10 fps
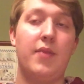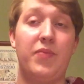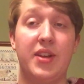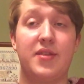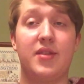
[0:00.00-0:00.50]

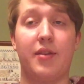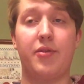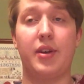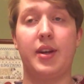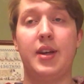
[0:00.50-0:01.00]
this
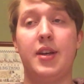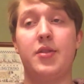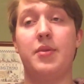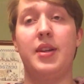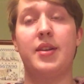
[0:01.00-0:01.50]
suffering?
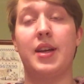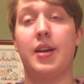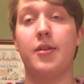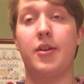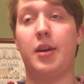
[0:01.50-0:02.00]
So we need to
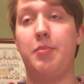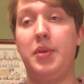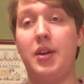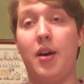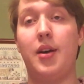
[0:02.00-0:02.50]
take a look
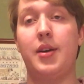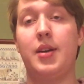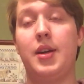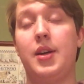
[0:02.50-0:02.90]
beyond,